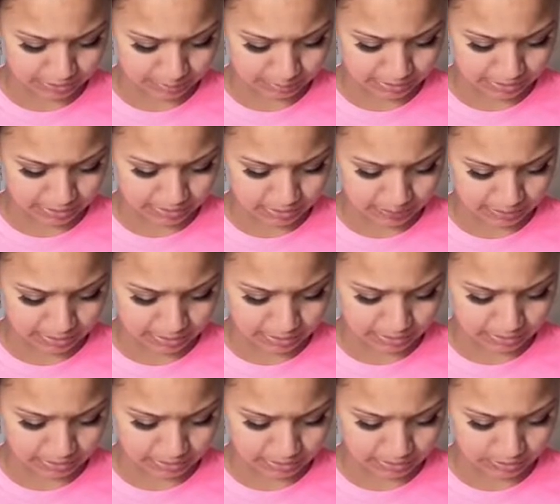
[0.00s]
embarrassed about it,
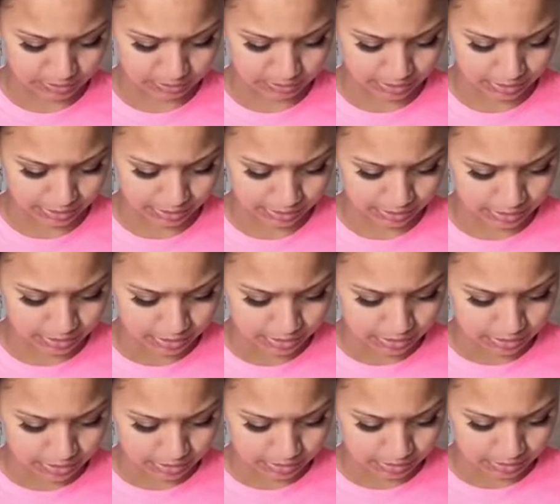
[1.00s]
then that's on her.
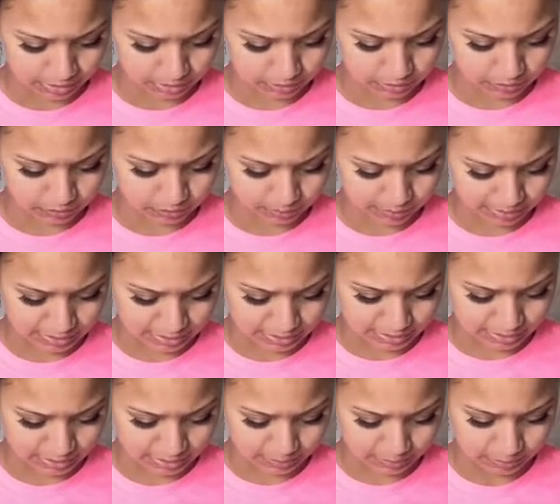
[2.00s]
There are lots of women out
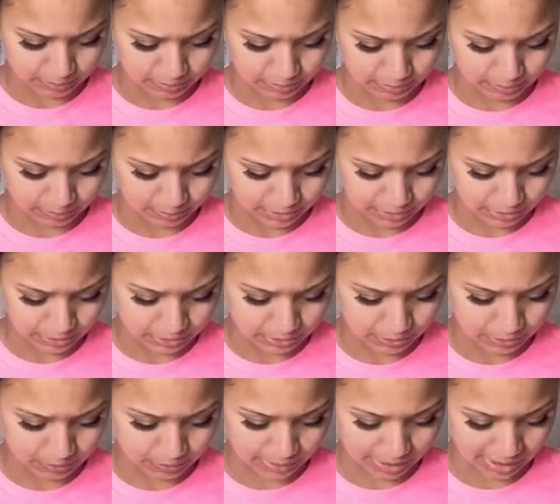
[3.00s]
there
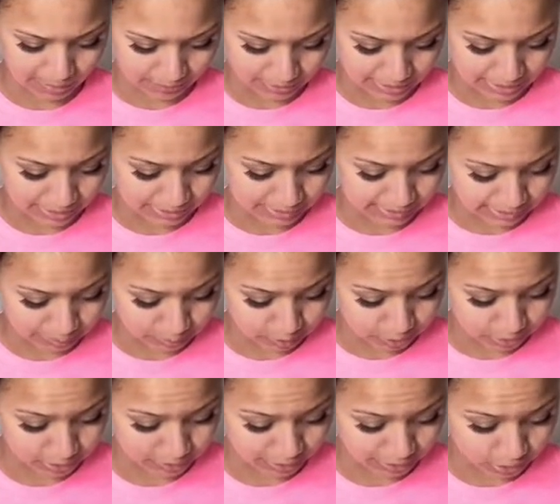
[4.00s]
who will happily accept
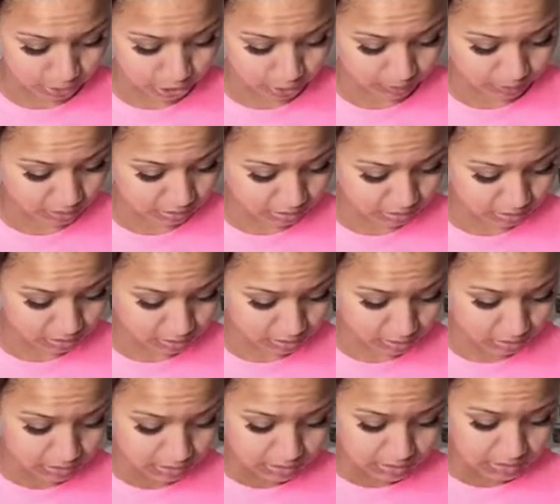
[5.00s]
you as you are.
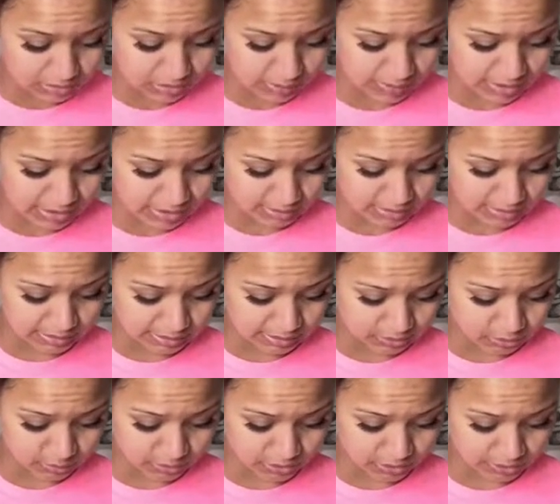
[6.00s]
Somebody else said,
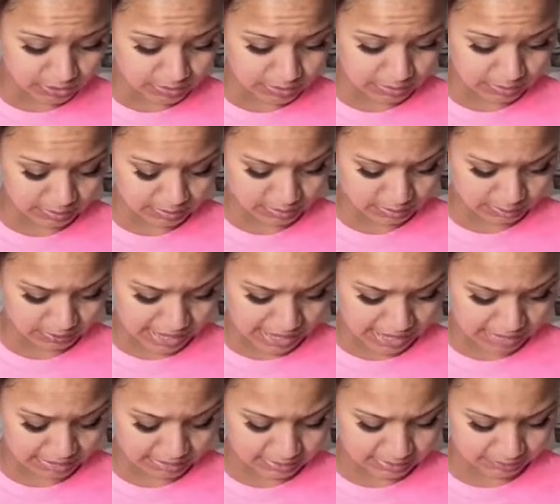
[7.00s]
to be honest, it
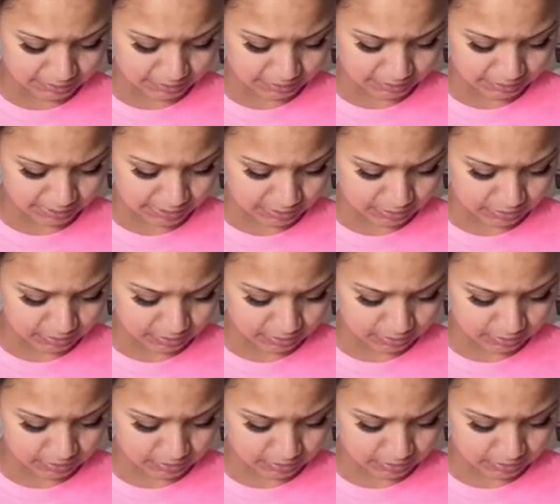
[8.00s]
depends. If I found